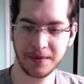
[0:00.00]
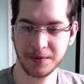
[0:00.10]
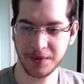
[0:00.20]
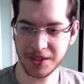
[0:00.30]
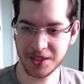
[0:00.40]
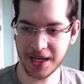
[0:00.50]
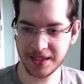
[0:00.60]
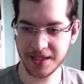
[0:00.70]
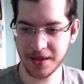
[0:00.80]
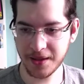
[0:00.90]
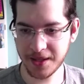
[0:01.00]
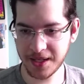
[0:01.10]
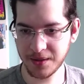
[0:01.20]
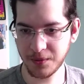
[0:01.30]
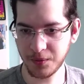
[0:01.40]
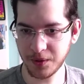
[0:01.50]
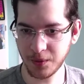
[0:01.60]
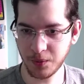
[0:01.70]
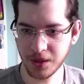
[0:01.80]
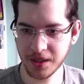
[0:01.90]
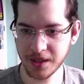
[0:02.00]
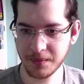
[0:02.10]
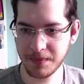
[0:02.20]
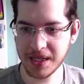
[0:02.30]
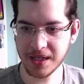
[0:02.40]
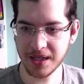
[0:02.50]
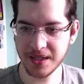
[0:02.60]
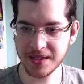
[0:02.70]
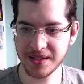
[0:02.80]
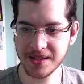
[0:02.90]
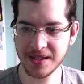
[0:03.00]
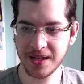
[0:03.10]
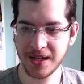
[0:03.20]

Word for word: which I didn't think would work because